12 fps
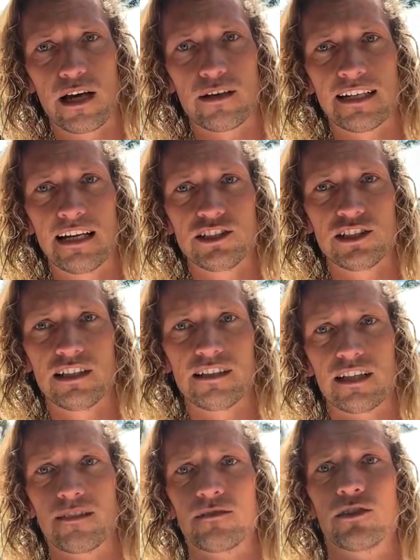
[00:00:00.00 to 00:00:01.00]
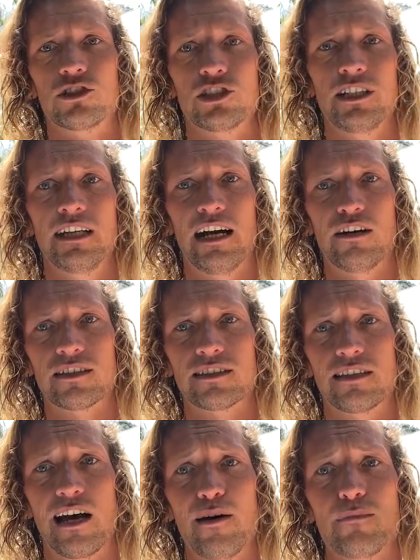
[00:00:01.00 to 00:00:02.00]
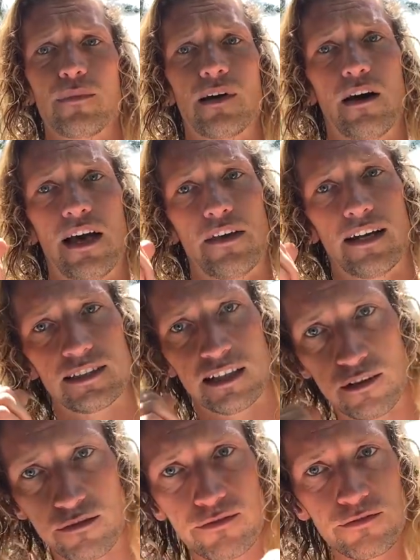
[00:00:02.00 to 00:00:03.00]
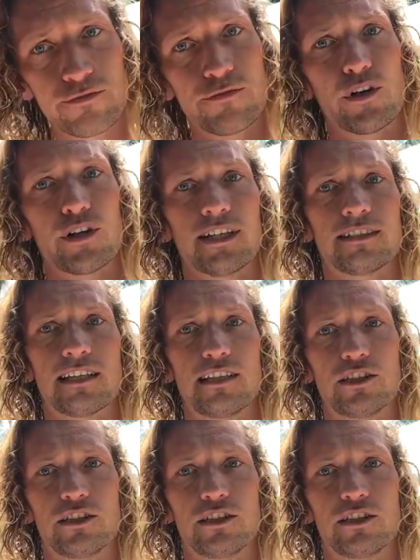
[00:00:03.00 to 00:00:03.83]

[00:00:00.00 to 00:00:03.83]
that tension and then sheet out and stop, and then it's gonna fully send